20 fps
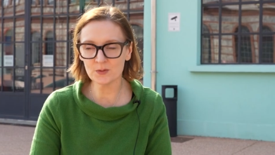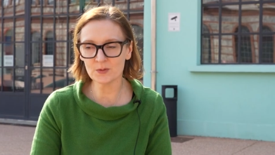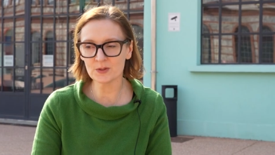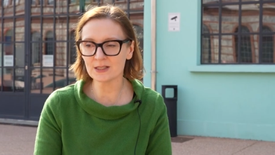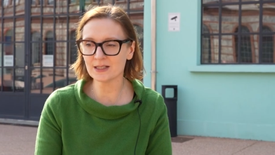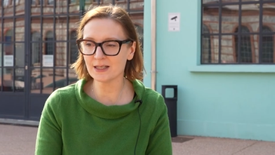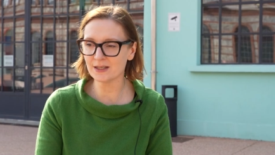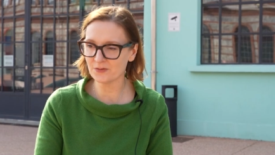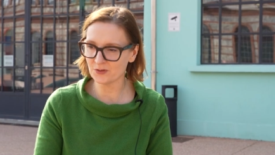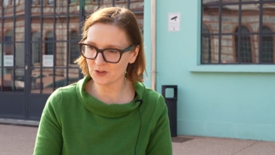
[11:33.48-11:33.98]
it
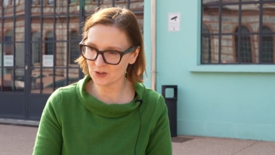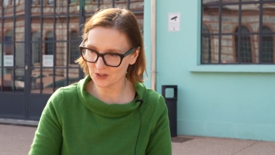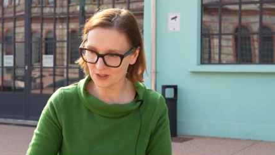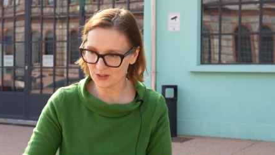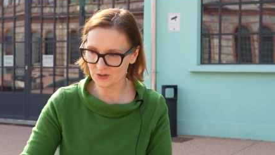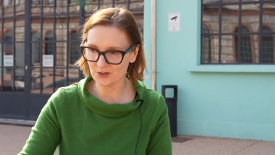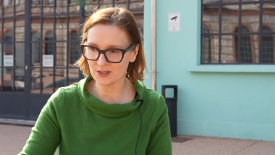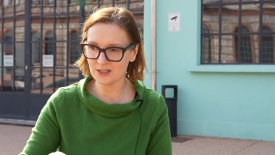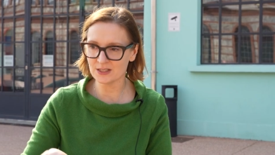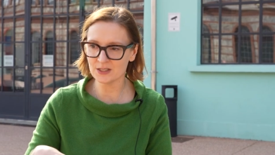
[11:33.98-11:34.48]
was like for
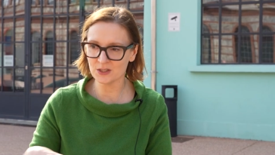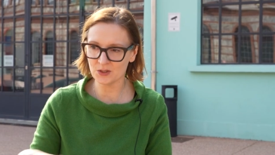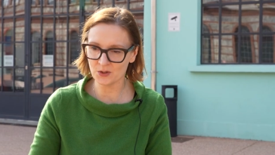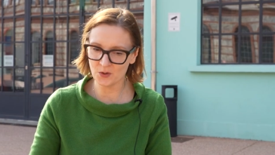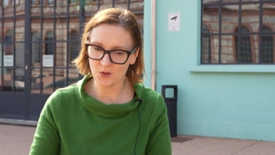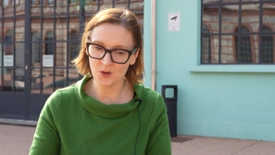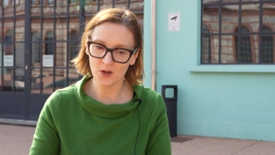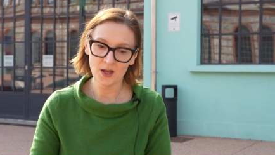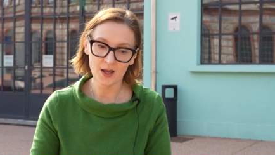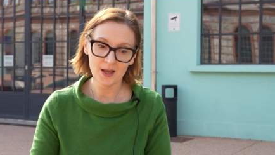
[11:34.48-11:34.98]
children
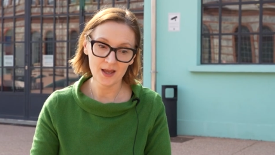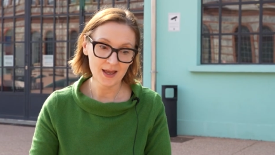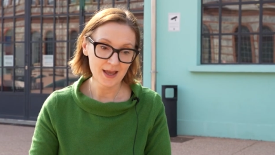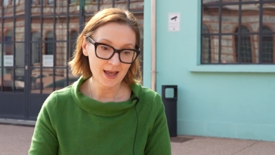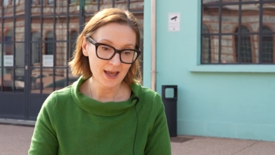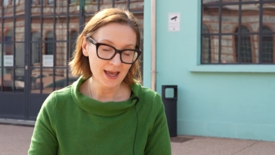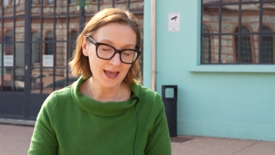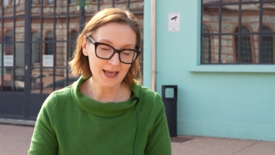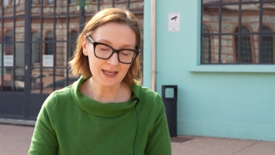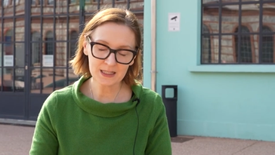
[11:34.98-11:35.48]
to
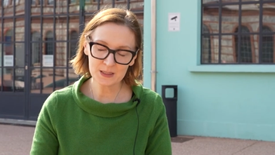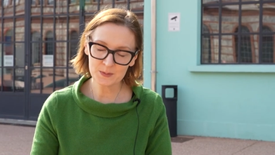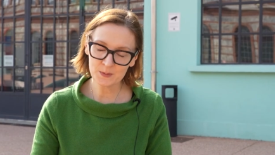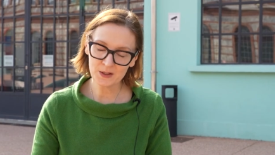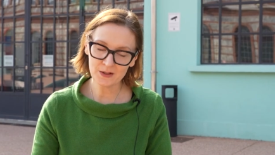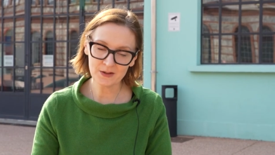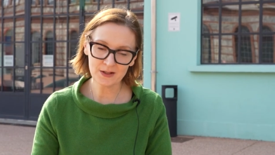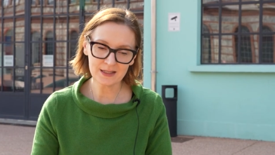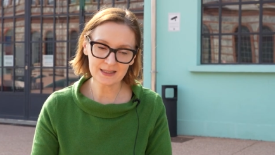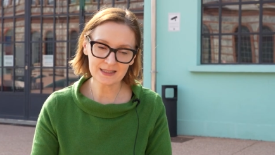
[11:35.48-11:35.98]

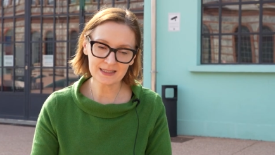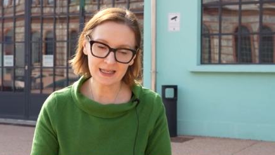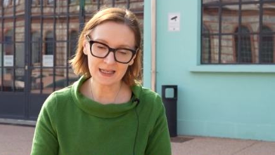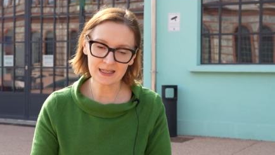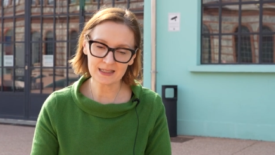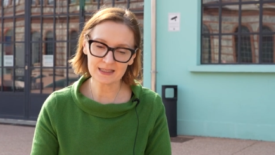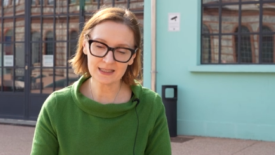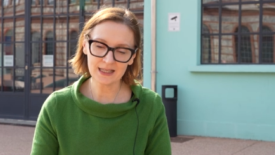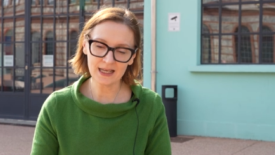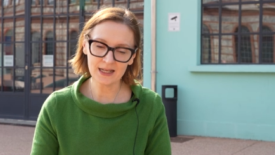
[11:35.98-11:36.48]
experience
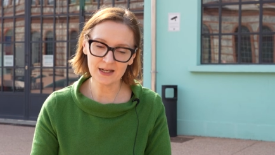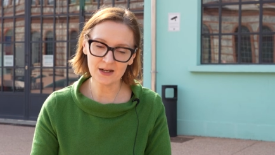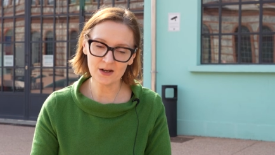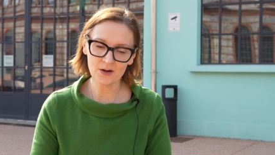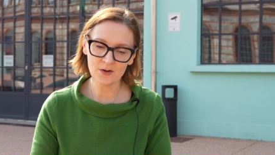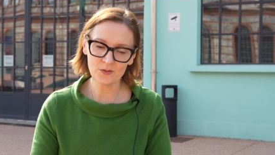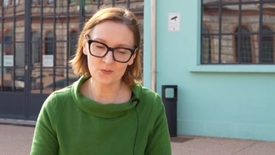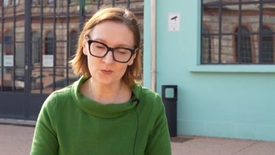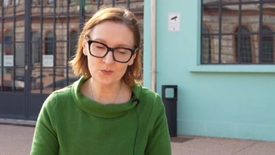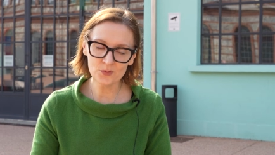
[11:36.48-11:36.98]
things that
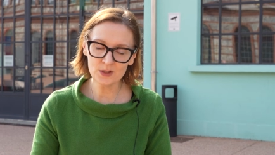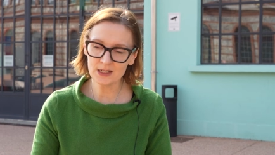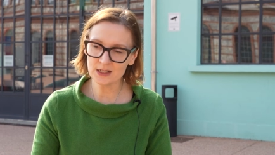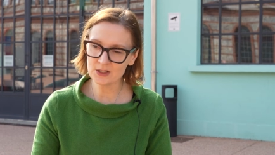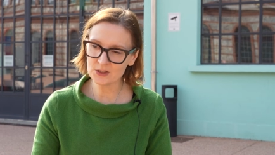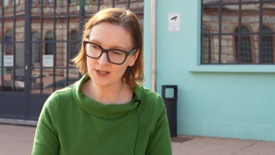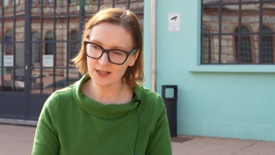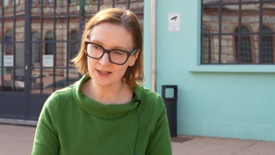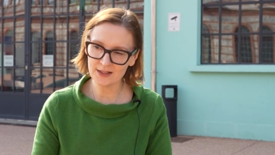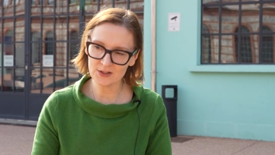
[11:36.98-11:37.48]
are really
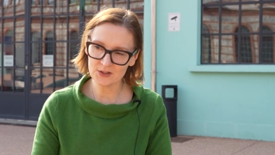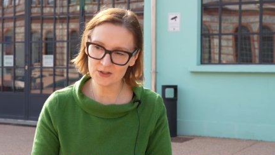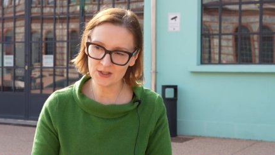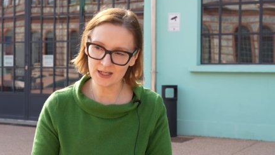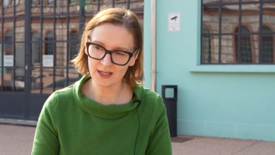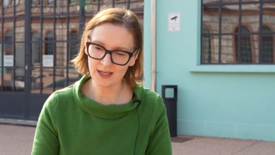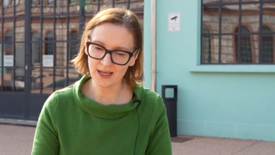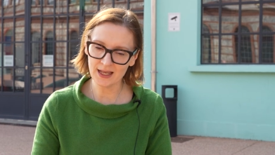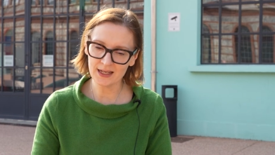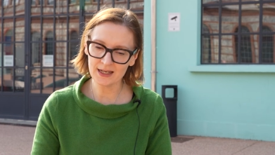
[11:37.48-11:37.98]

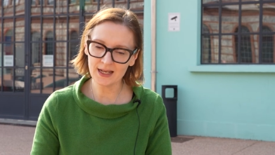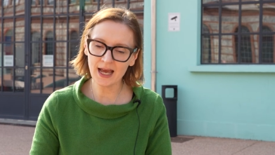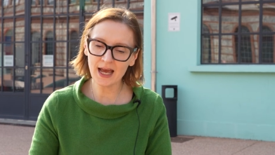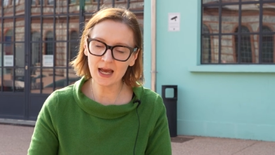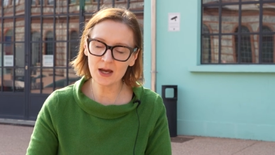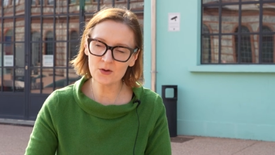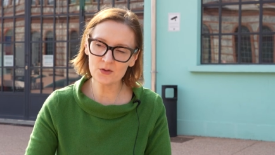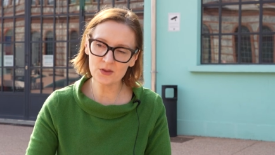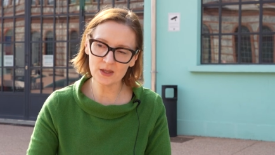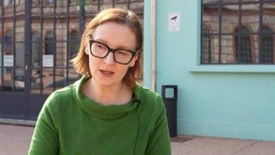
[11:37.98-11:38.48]
challenging, and
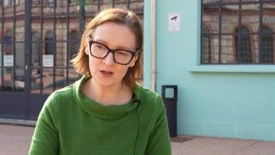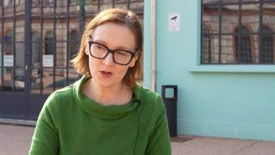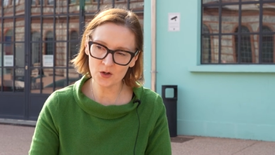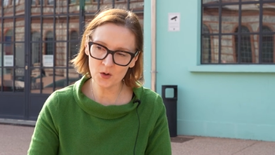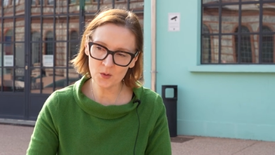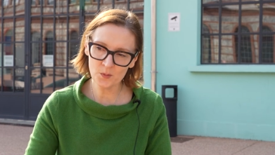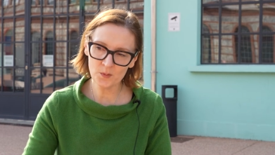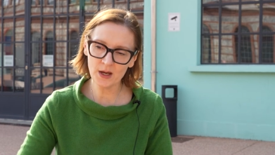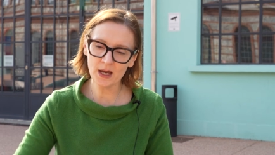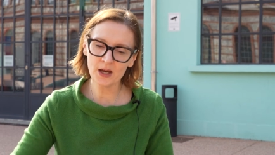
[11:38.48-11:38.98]
how they
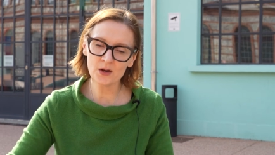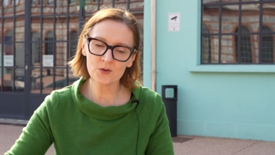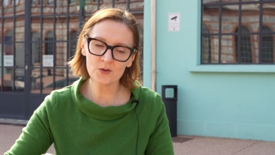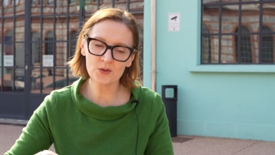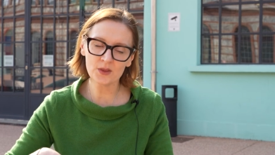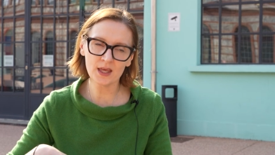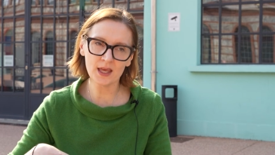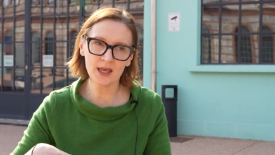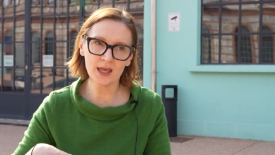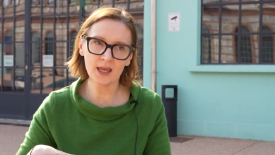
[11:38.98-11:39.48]
cope, how
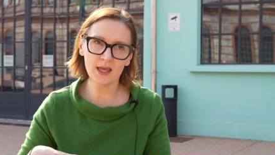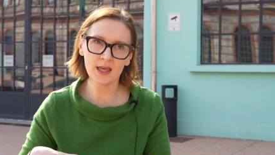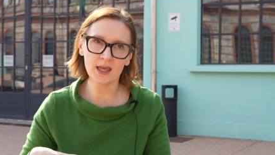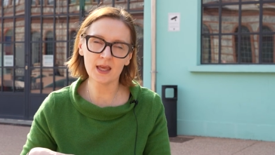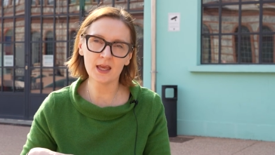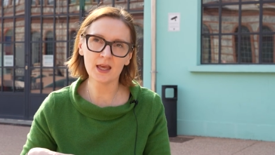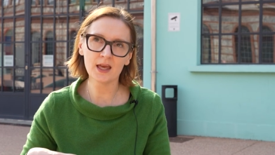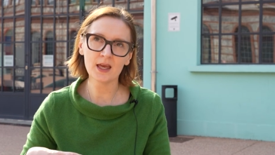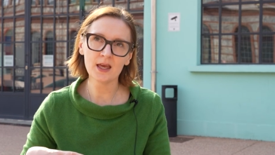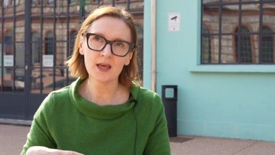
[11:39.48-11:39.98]
they